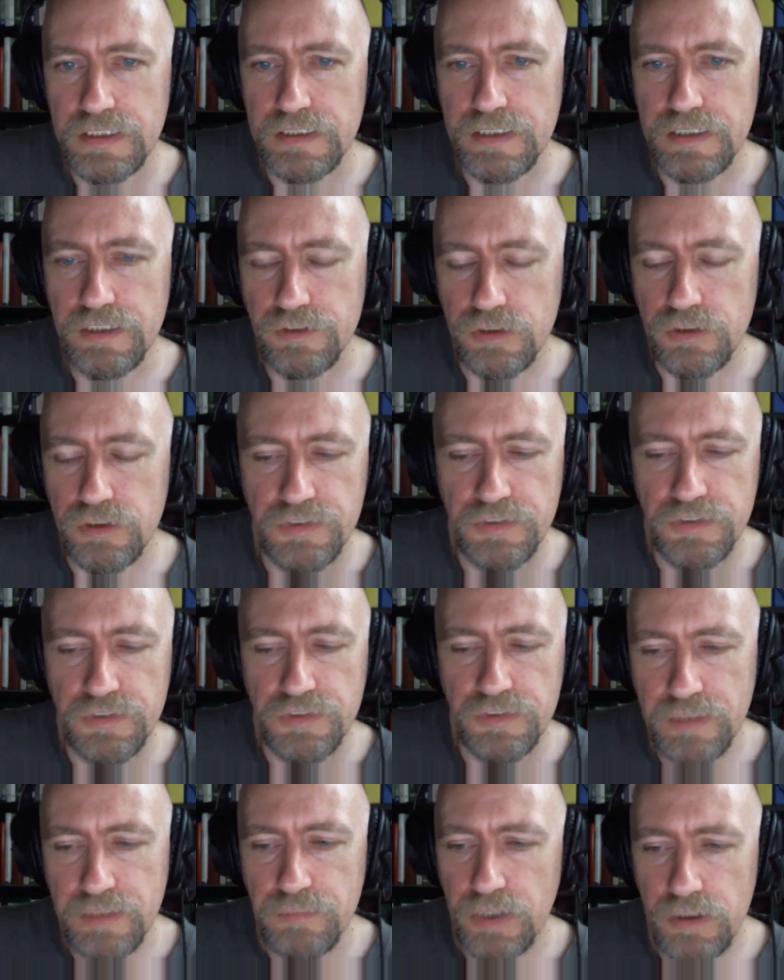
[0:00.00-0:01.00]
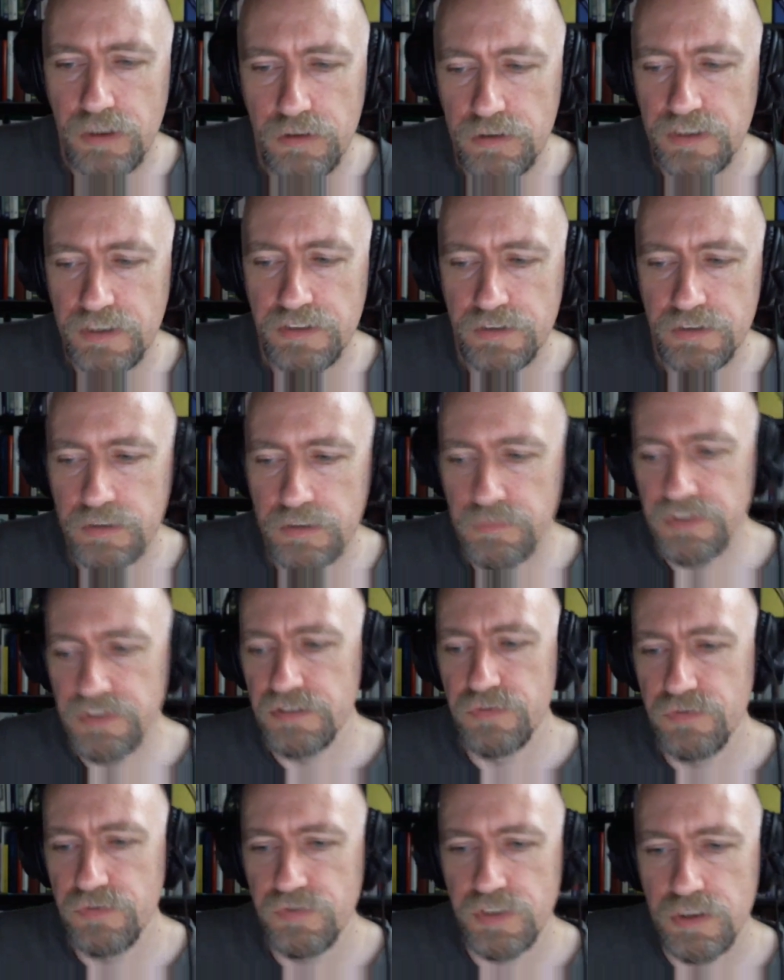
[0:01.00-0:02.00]
in terms of manpower, in terms
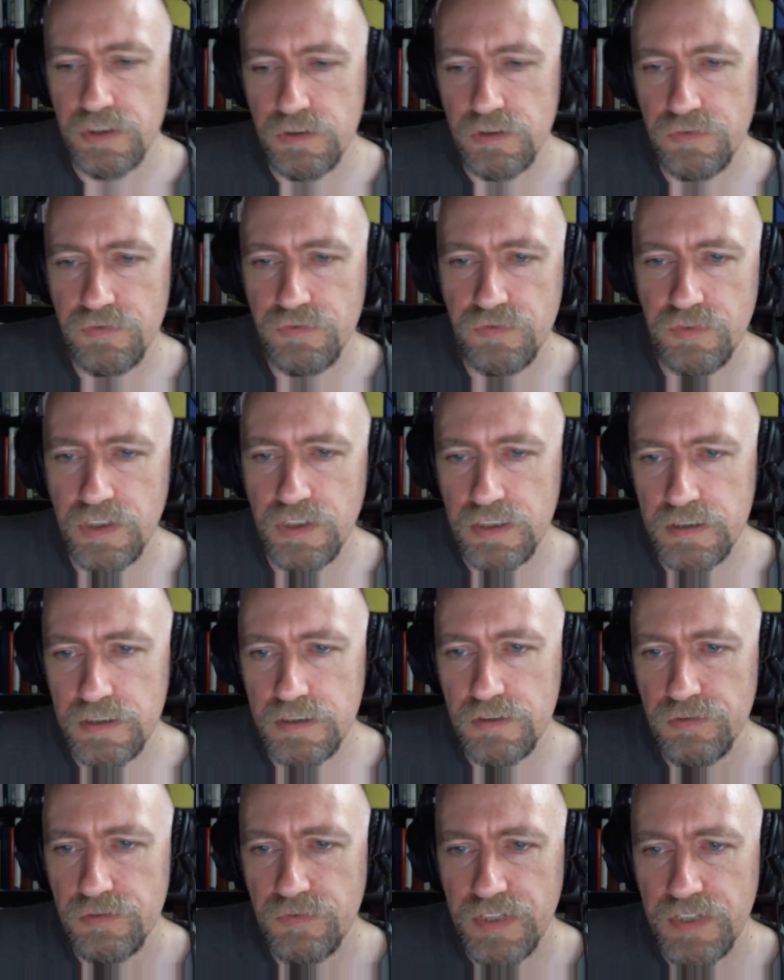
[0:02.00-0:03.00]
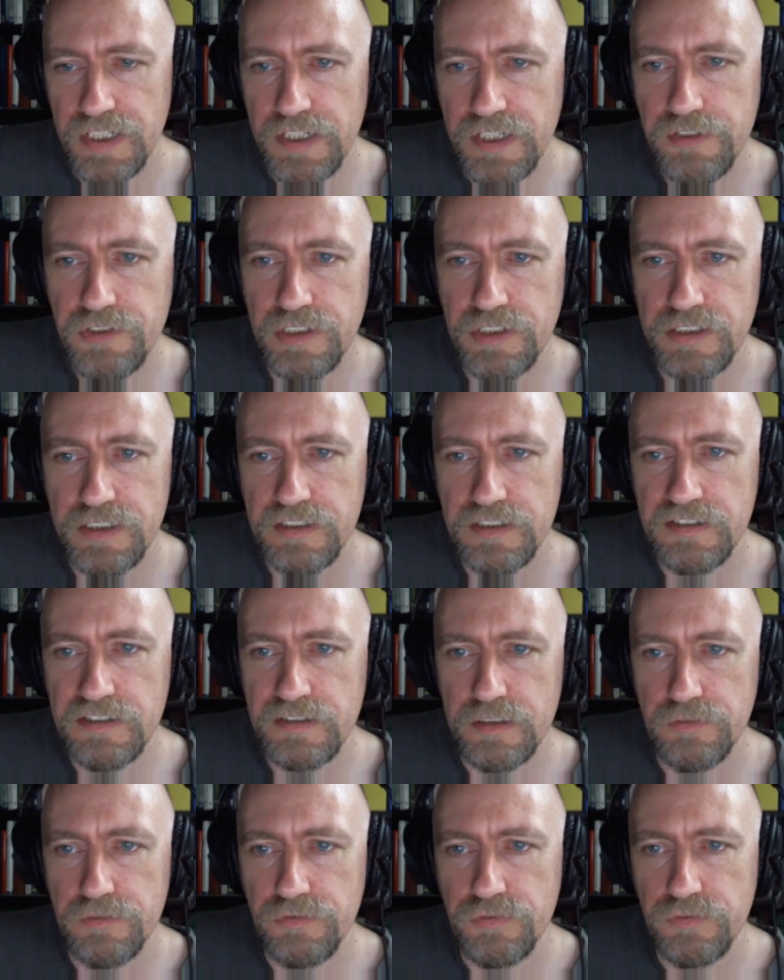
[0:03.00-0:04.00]
of financial and other
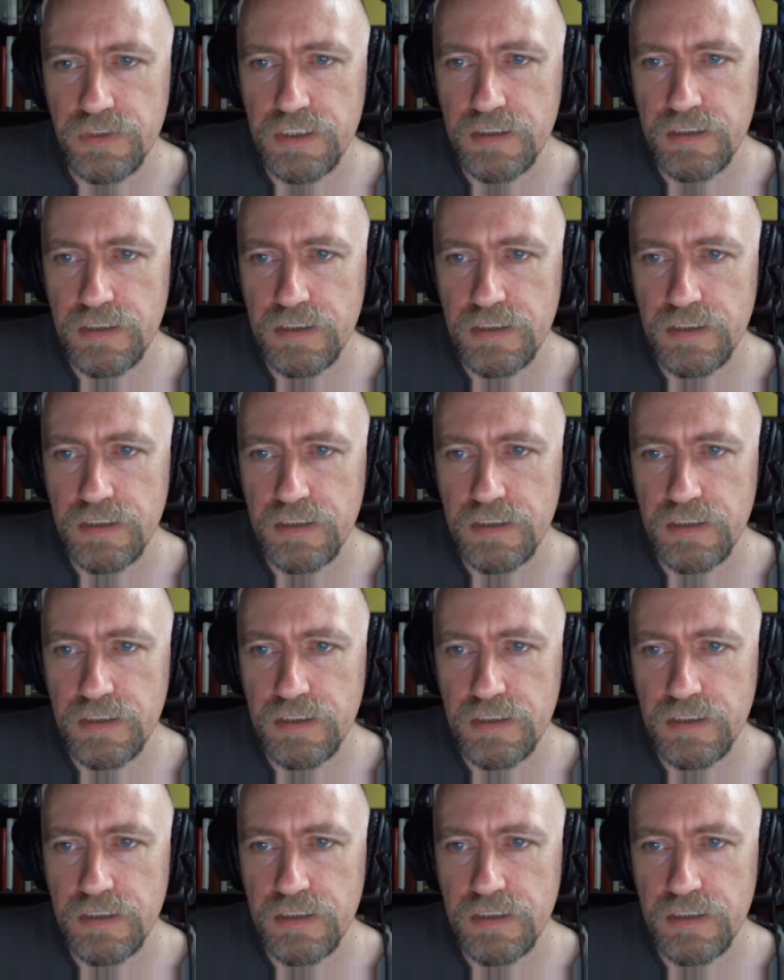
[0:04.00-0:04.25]
stuff. Yeah.